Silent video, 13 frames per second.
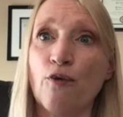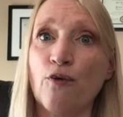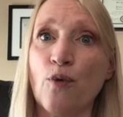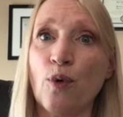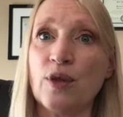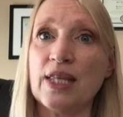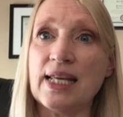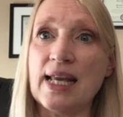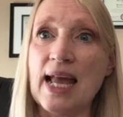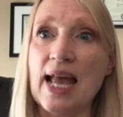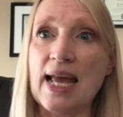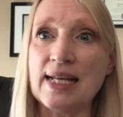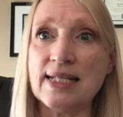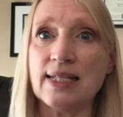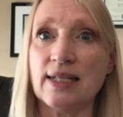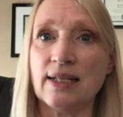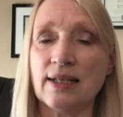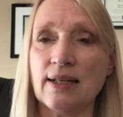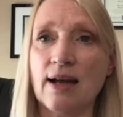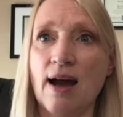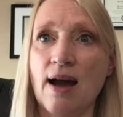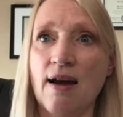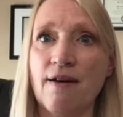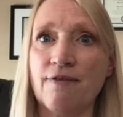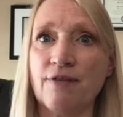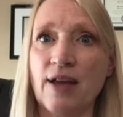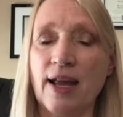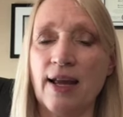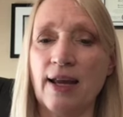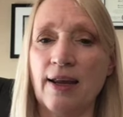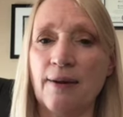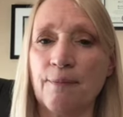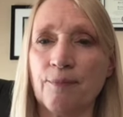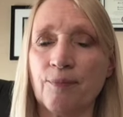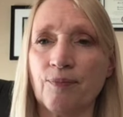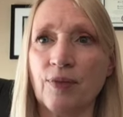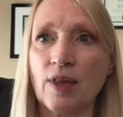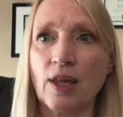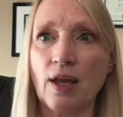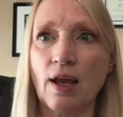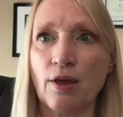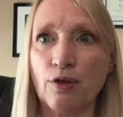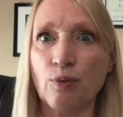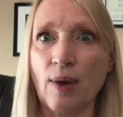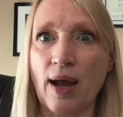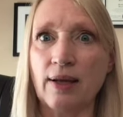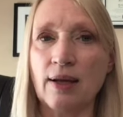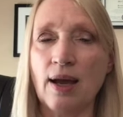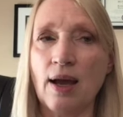for the ending of a thread.